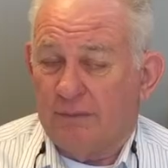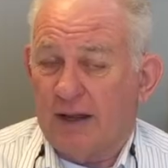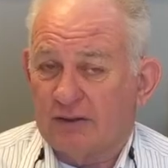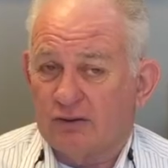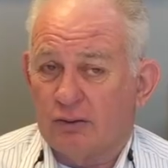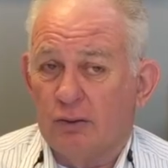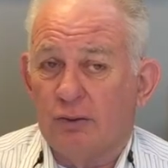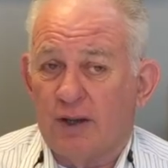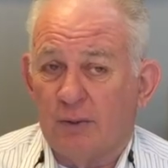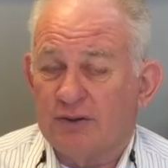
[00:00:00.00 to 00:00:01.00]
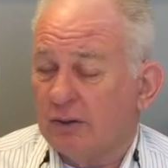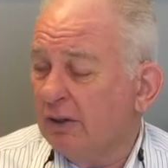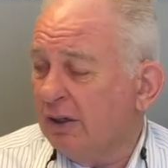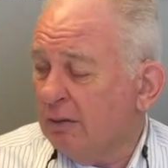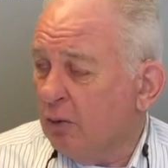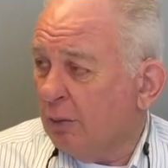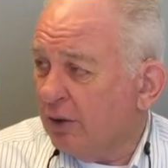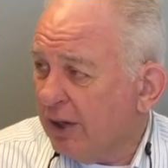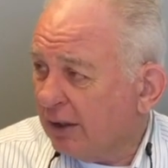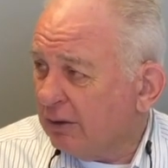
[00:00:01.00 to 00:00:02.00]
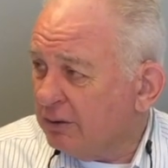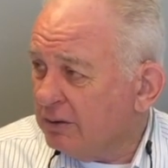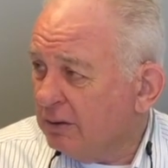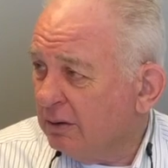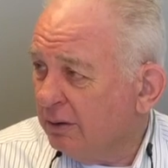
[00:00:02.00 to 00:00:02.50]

that's true, then we certainly need more protectors.